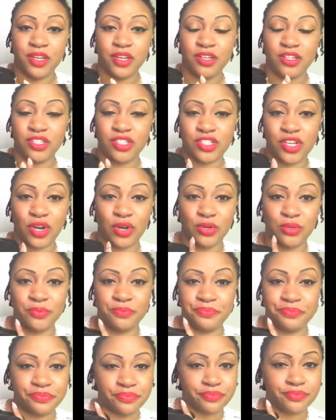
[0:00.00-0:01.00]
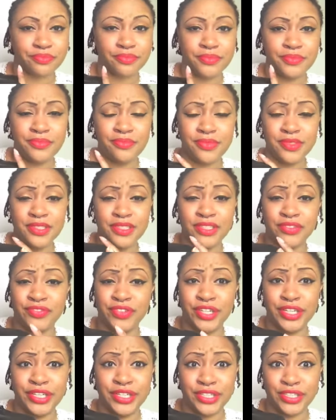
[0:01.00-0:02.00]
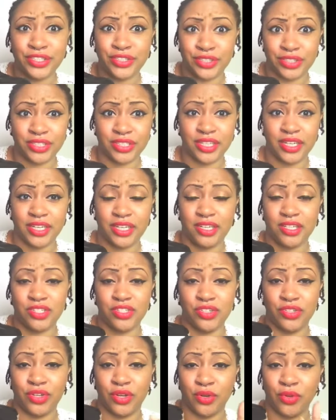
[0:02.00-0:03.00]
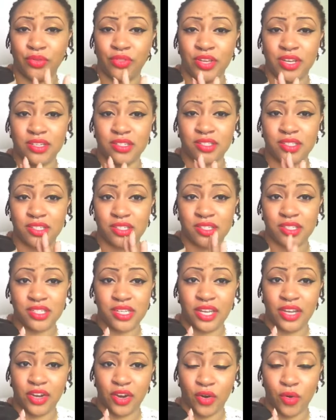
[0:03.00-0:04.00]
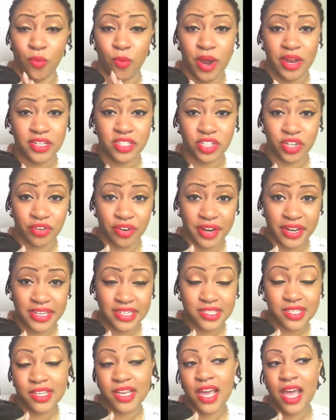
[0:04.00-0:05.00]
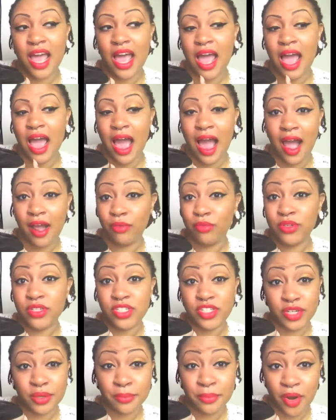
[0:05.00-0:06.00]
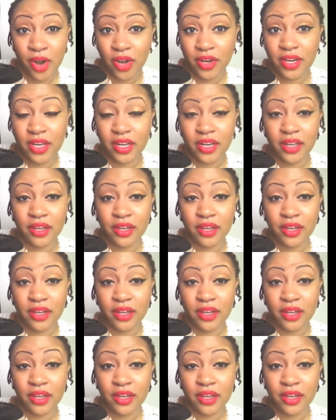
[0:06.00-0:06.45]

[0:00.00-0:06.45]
So if you're interested, because you know there's the sneaker wedge craze, I would jump on it.